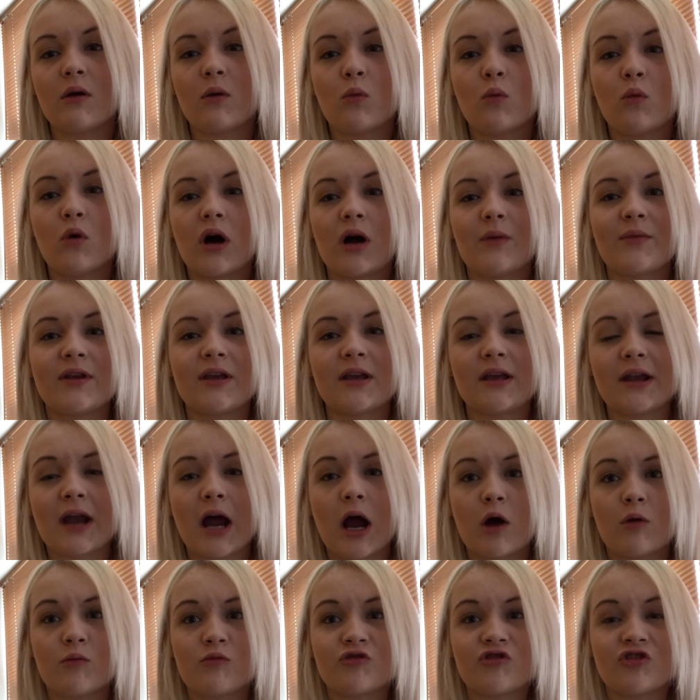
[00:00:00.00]
what I'm eating,
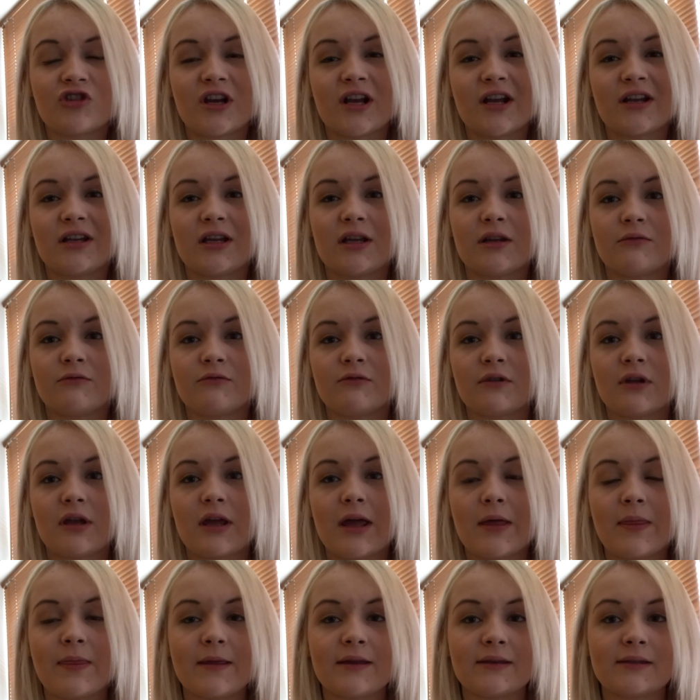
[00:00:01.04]
how I'm training
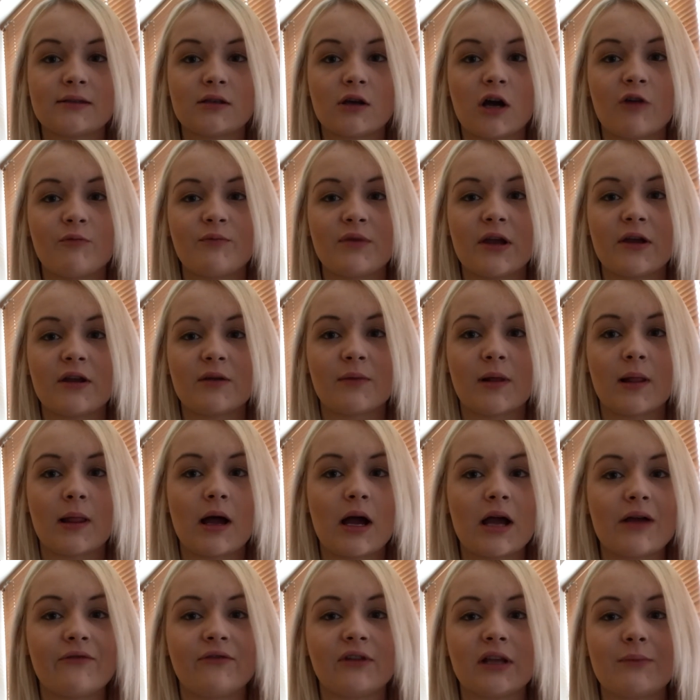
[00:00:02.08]
in this sort of period of my
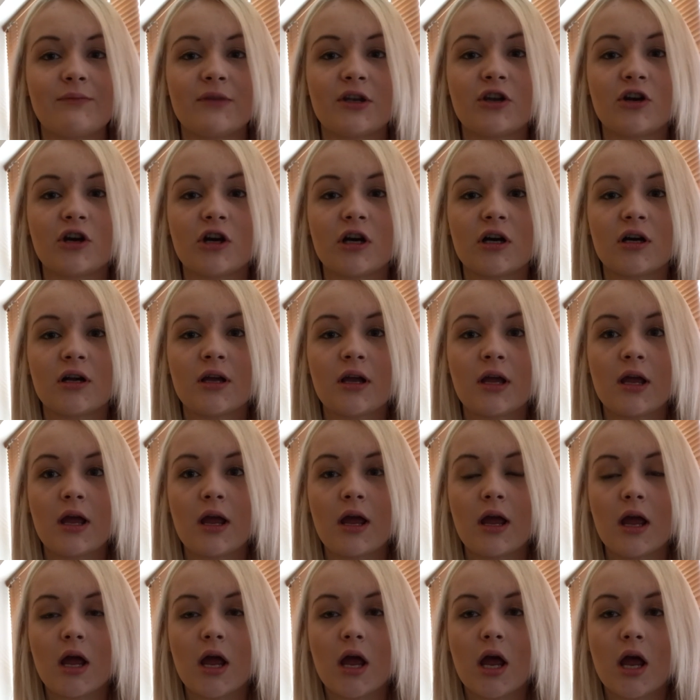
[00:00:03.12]
life, let me know.
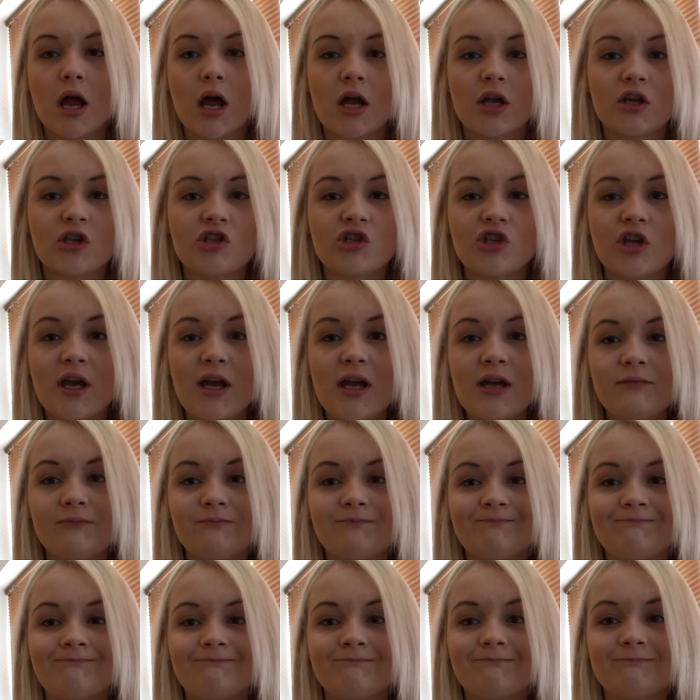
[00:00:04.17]
And yeah,
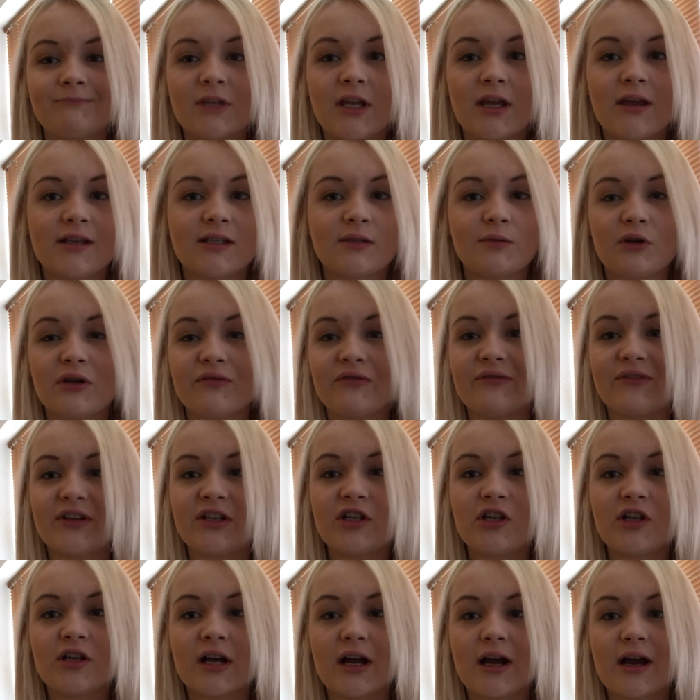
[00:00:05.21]
here's to another
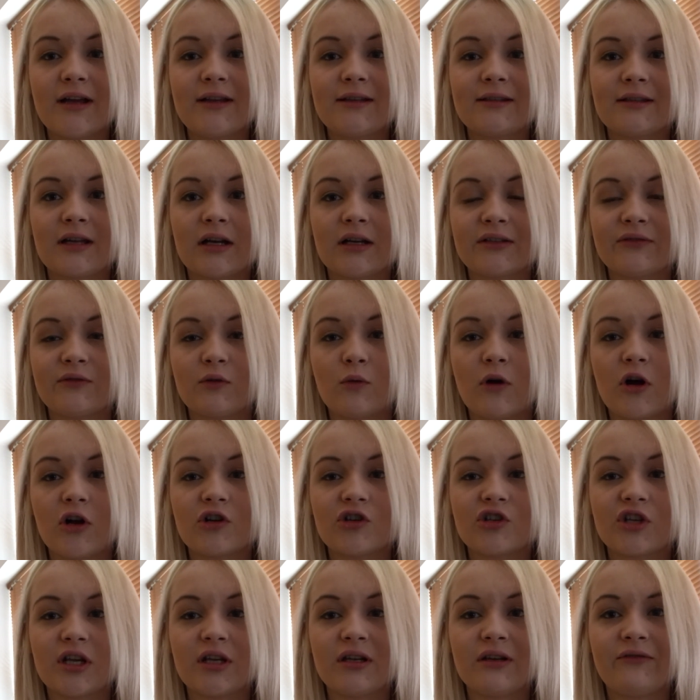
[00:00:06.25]
video, guys. Thanks for
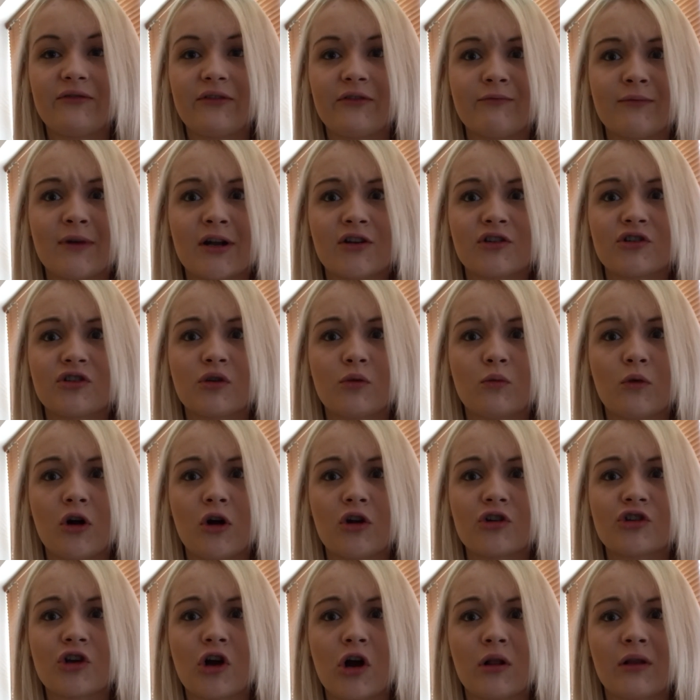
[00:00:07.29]
watching. If you've managed to
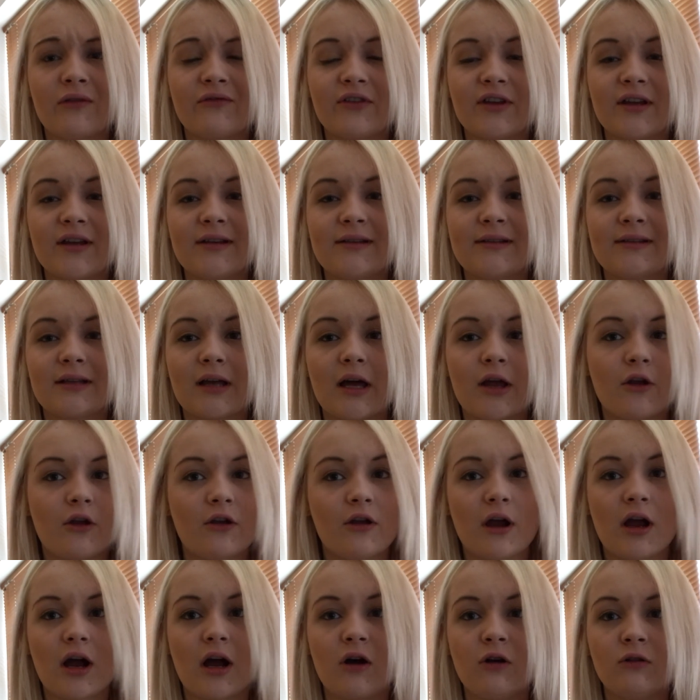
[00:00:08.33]
watch all of this, I don't know
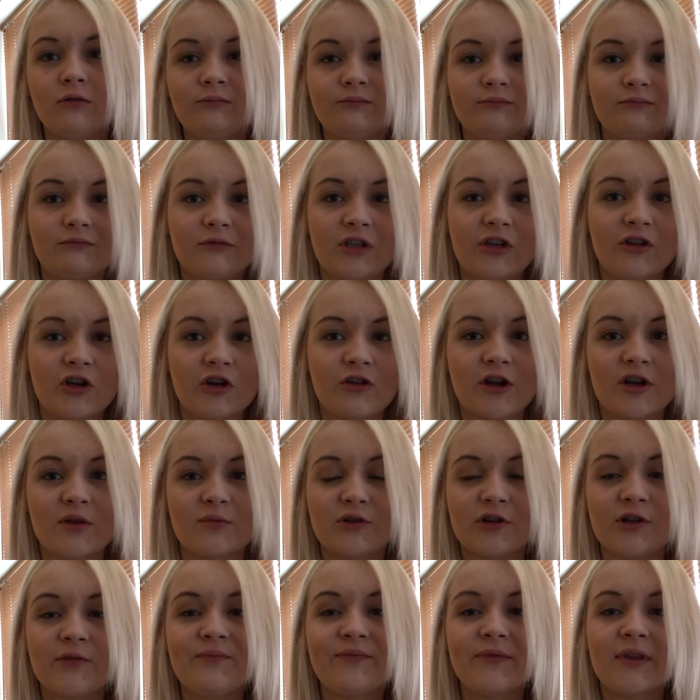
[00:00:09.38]
how, you're
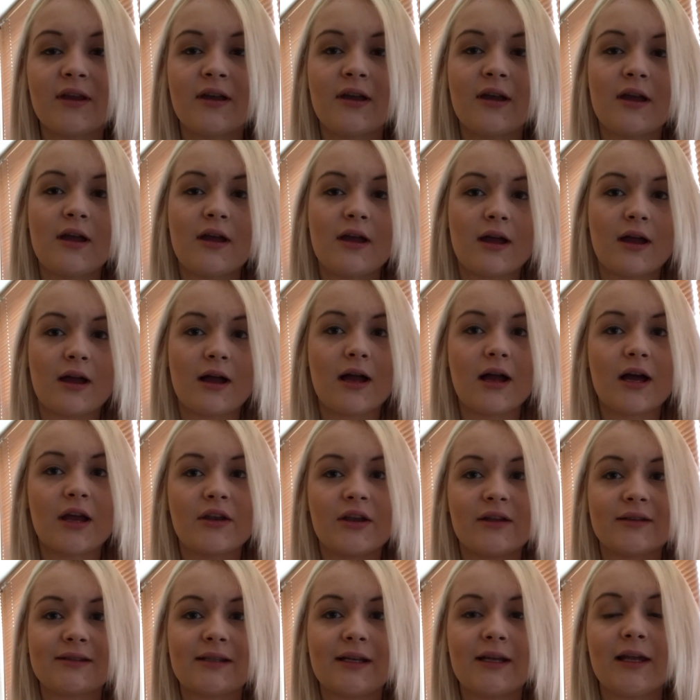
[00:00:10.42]
incredible. And
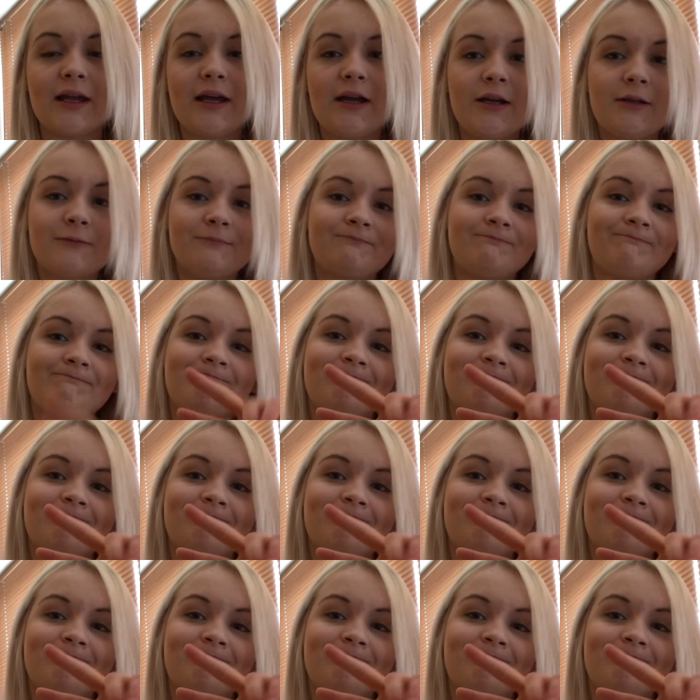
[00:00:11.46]
I'll see you later.